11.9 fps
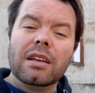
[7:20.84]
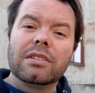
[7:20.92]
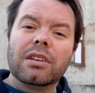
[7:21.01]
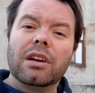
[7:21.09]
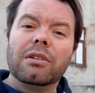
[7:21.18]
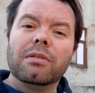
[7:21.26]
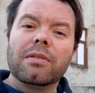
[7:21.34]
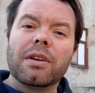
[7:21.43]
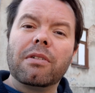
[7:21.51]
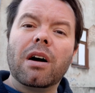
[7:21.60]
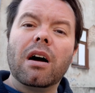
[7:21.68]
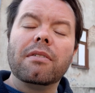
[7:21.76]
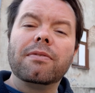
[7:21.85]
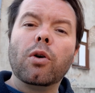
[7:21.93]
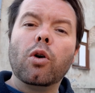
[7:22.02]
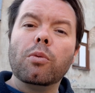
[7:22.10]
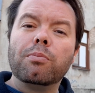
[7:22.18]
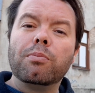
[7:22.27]
So there are
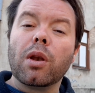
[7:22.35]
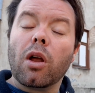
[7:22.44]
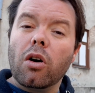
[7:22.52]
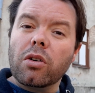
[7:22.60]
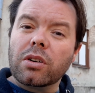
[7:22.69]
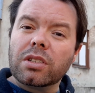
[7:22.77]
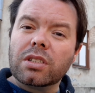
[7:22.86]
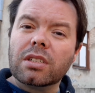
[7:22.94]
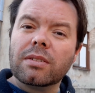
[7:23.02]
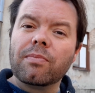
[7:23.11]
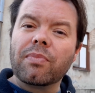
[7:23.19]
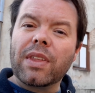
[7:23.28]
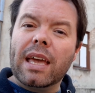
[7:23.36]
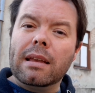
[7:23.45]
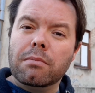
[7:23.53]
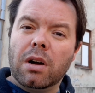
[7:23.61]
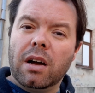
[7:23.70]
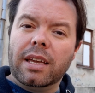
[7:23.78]
4 blocks
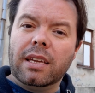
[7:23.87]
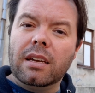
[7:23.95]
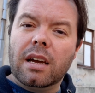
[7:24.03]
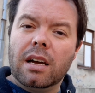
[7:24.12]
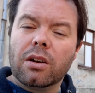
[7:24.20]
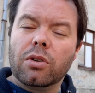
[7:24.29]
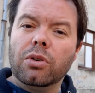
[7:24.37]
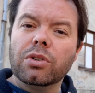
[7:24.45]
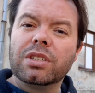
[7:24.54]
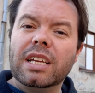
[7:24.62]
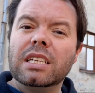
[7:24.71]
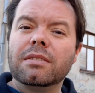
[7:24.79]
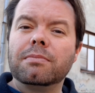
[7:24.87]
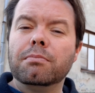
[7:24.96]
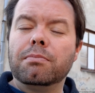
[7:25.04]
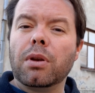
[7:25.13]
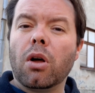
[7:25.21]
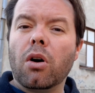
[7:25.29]
in my course, and each
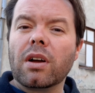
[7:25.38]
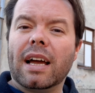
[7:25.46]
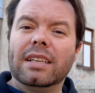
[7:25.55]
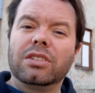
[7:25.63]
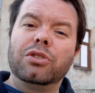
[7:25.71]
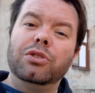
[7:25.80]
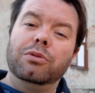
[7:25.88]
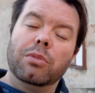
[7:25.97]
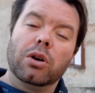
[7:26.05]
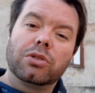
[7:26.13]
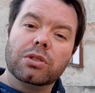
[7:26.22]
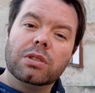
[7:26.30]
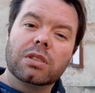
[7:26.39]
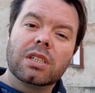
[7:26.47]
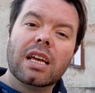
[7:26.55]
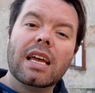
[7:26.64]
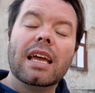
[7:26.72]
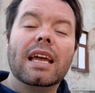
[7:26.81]
block has 2 modules.
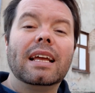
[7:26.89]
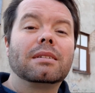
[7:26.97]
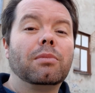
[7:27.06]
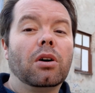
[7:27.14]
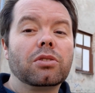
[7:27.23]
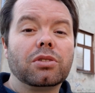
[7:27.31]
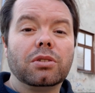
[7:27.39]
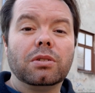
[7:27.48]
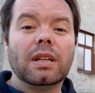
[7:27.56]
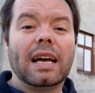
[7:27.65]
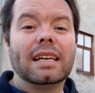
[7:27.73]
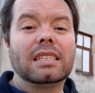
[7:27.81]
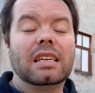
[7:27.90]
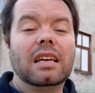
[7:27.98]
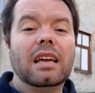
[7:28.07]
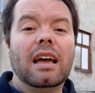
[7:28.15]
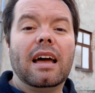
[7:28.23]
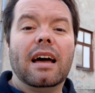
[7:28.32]
Each module has
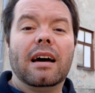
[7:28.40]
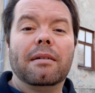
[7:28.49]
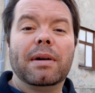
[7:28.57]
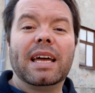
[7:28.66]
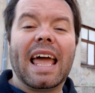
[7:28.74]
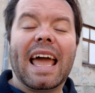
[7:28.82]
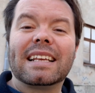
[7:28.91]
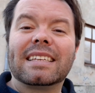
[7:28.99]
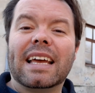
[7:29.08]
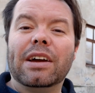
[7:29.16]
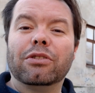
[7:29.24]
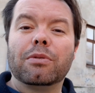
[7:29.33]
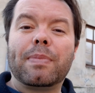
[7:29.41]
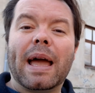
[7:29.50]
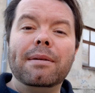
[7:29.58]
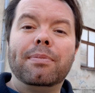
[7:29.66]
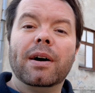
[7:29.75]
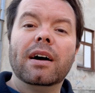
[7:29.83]
an essay or a
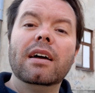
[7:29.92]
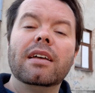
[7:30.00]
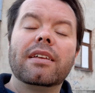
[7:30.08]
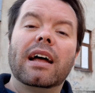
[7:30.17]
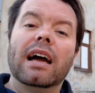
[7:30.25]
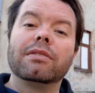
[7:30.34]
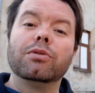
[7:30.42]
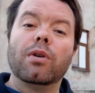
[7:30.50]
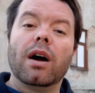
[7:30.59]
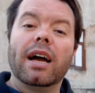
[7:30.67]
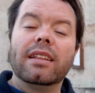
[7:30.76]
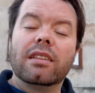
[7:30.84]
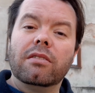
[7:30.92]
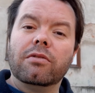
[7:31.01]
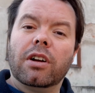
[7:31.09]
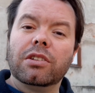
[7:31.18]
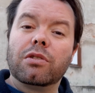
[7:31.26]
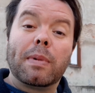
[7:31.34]
paper that I have to write that
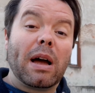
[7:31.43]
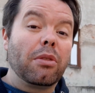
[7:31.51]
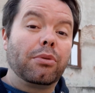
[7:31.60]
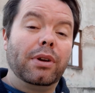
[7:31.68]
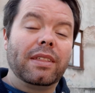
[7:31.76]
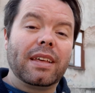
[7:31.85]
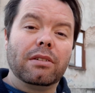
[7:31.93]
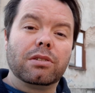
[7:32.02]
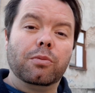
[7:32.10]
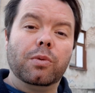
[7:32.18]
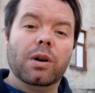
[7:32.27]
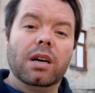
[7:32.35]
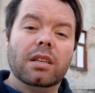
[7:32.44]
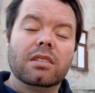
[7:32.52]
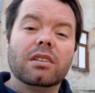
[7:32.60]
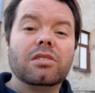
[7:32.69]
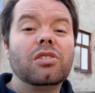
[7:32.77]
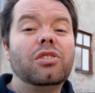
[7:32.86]
runs to about 3,000 words.
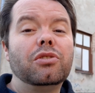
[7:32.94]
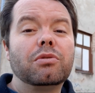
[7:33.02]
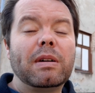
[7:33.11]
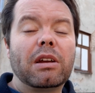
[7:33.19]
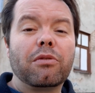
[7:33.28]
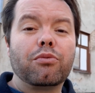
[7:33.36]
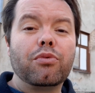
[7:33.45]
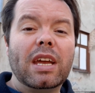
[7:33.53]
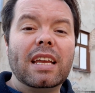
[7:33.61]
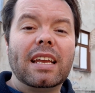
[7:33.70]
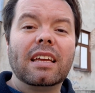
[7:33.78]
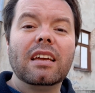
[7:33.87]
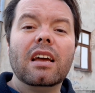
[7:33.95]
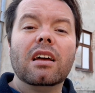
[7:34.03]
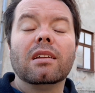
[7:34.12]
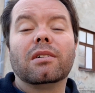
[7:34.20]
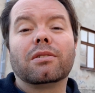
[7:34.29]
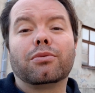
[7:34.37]
There's a huge amount of reading,
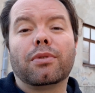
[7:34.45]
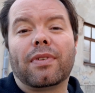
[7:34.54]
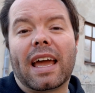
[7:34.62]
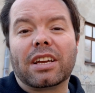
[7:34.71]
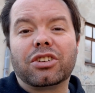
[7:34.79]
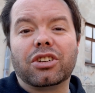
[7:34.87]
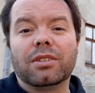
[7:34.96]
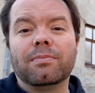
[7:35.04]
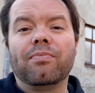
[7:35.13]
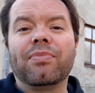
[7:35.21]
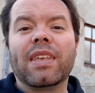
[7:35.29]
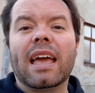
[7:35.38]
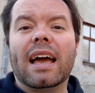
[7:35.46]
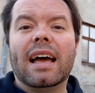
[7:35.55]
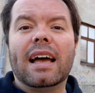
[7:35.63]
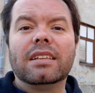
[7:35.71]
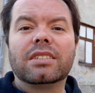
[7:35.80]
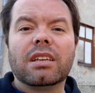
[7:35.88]
a lot of reflection,
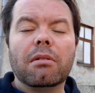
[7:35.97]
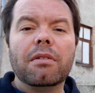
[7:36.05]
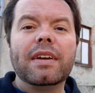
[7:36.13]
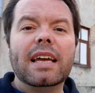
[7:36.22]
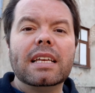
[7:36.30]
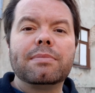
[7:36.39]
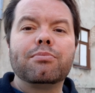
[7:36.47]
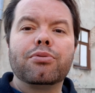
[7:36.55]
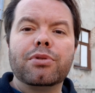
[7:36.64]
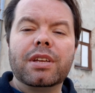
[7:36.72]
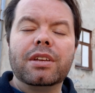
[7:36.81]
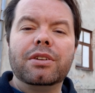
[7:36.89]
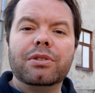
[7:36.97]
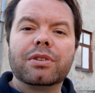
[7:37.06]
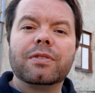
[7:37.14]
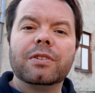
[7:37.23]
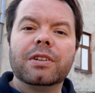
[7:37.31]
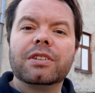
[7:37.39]
and some of it is pretty
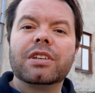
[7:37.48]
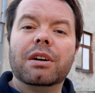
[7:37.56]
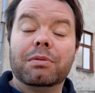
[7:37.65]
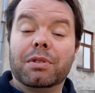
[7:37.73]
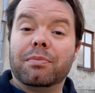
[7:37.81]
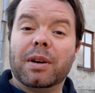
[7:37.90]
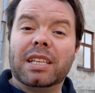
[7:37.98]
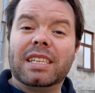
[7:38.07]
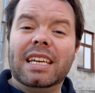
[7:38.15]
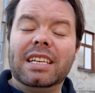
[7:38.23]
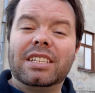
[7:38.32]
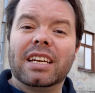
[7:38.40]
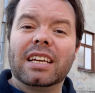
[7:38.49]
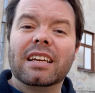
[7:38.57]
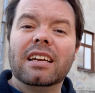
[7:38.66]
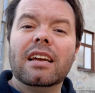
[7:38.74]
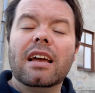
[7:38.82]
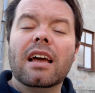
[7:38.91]
useful in terms of my teaching.
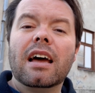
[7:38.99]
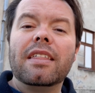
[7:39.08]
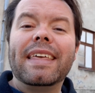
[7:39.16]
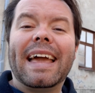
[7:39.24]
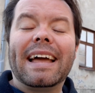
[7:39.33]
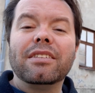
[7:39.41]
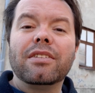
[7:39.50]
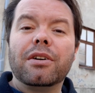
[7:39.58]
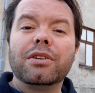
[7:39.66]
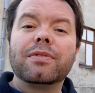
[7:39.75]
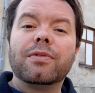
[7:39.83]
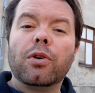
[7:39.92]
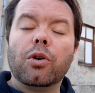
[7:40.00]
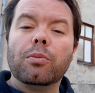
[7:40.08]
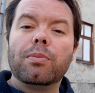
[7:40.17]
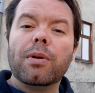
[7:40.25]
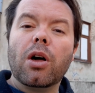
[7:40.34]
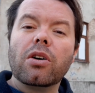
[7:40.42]
At the end of those 4
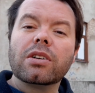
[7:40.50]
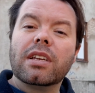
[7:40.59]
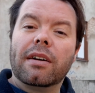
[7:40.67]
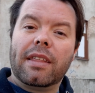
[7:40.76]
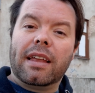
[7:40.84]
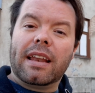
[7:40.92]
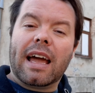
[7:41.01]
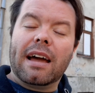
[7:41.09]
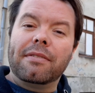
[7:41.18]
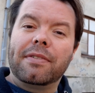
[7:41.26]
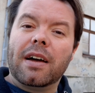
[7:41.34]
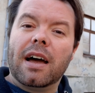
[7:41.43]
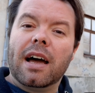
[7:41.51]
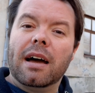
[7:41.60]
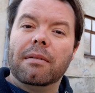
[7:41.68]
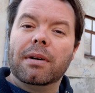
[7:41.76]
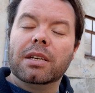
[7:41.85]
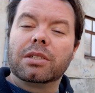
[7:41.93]
blocks, I then have
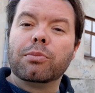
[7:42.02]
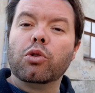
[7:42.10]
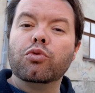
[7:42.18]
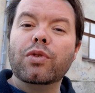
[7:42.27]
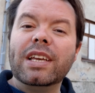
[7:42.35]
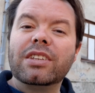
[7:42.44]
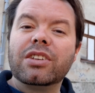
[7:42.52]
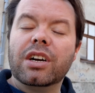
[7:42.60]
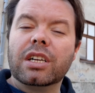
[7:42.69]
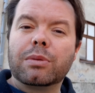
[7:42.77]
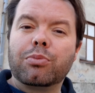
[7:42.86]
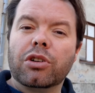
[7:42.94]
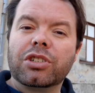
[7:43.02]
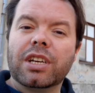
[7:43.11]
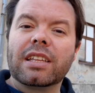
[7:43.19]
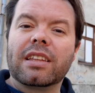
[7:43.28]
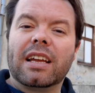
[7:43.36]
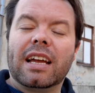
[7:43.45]
a small research
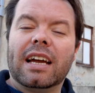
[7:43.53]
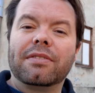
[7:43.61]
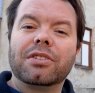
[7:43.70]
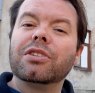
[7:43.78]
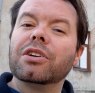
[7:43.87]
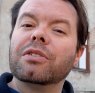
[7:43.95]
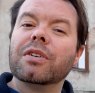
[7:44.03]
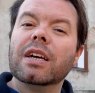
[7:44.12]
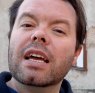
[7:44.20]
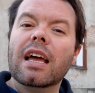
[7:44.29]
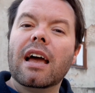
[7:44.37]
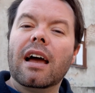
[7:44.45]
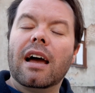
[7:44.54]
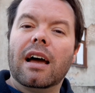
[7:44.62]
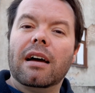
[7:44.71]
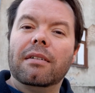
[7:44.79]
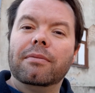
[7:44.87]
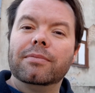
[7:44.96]
project that I have to do.
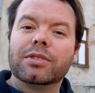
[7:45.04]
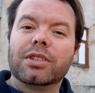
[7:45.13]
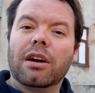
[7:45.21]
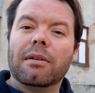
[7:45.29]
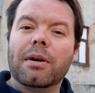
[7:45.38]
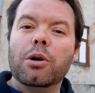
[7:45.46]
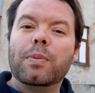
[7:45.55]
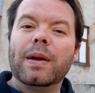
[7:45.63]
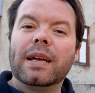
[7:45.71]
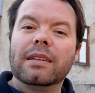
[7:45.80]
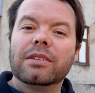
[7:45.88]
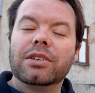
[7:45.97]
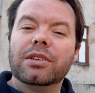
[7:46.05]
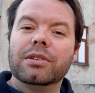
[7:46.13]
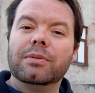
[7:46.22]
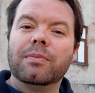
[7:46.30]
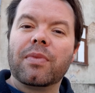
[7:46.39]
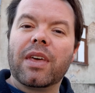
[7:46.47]
So I'm hoping to